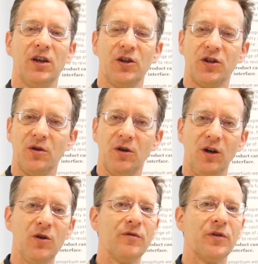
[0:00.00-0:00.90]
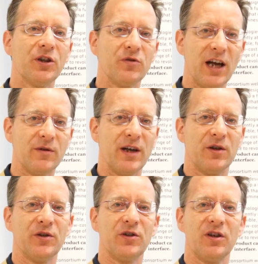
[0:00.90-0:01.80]
So look for track
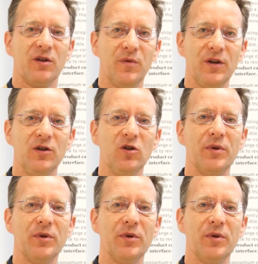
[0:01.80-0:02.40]
records with new